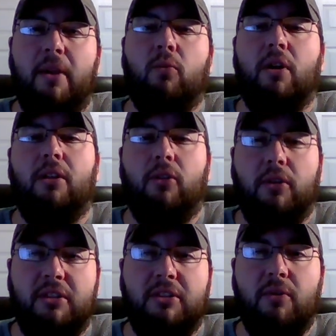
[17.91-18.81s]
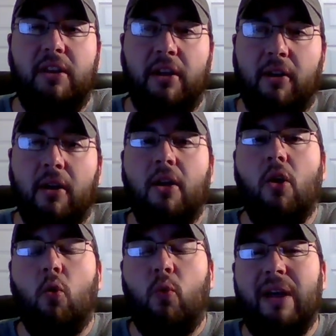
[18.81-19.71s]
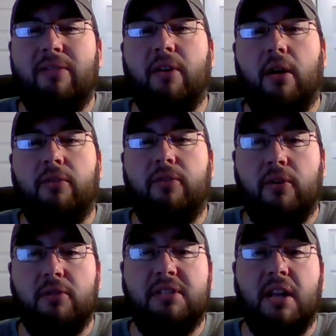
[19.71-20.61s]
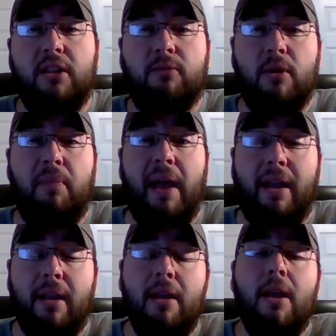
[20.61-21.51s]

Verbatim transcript: and we're going to look to do it here with our Thursday three-pack.